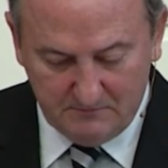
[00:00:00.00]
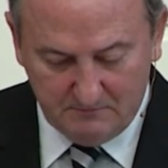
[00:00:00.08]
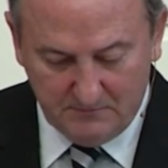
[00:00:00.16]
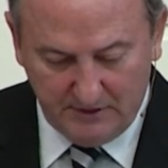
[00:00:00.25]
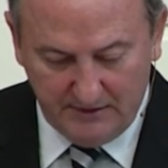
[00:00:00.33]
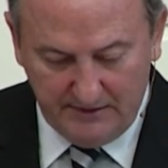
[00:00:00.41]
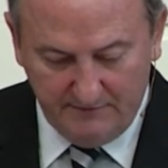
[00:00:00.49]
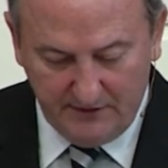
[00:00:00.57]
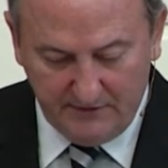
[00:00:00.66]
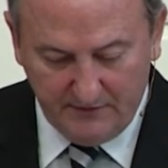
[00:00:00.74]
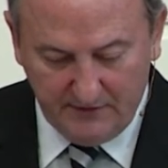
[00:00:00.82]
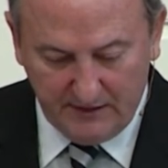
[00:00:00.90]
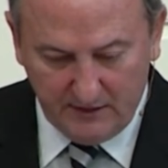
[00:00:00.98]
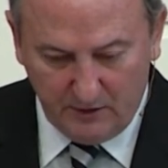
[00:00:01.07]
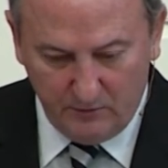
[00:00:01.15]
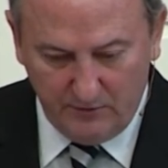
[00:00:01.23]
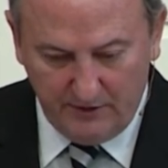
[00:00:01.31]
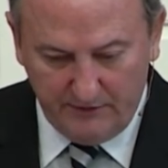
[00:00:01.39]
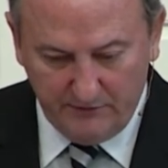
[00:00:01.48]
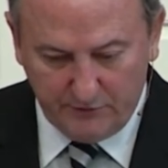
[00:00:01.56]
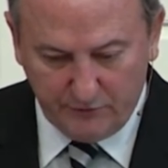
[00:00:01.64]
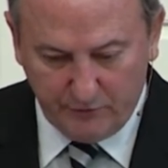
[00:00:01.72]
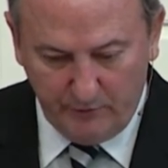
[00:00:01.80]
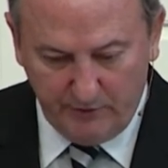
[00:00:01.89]
believing that only the
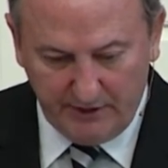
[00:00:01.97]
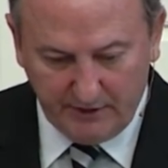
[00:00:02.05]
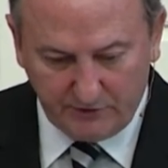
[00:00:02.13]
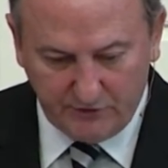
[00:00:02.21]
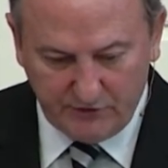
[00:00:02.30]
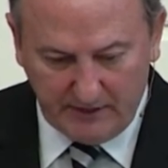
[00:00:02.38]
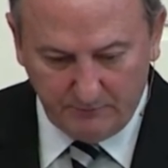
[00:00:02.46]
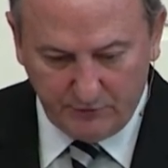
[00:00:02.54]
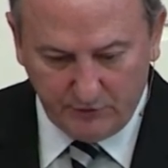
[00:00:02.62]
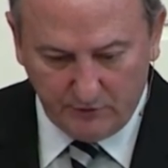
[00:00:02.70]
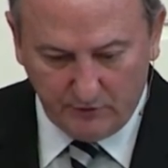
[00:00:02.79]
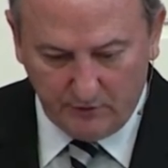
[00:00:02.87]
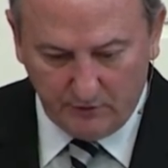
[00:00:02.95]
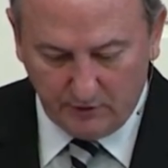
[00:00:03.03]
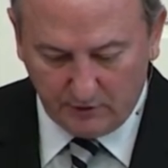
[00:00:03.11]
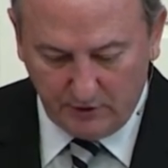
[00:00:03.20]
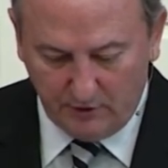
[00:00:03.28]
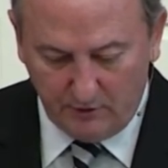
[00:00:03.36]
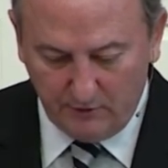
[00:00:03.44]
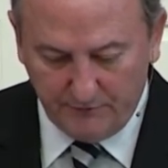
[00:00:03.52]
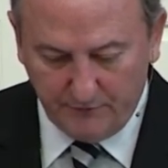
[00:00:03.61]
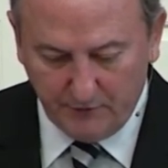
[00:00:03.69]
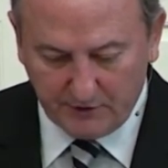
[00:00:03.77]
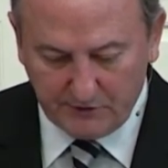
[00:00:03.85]
truly exceptional are called
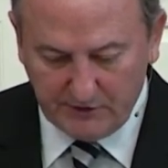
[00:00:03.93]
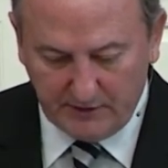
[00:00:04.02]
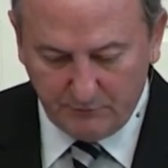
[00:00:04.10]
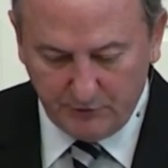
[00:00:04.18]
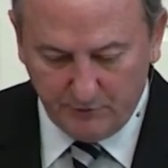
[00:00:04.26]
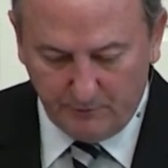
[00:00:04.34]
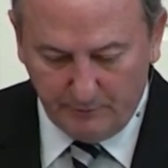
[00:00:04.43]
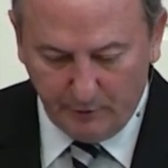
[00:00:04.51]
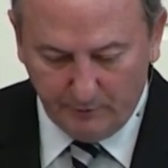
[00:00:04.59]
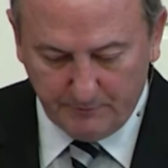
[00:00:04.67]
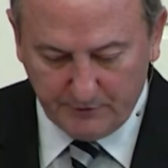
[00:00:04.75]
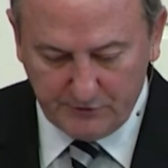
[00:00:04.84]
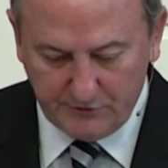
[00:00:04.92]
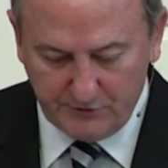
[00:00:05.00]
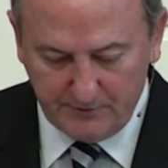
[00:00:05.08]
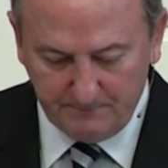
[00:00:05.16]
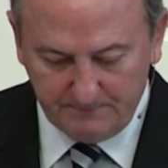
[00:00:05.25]
for exceptional purpose.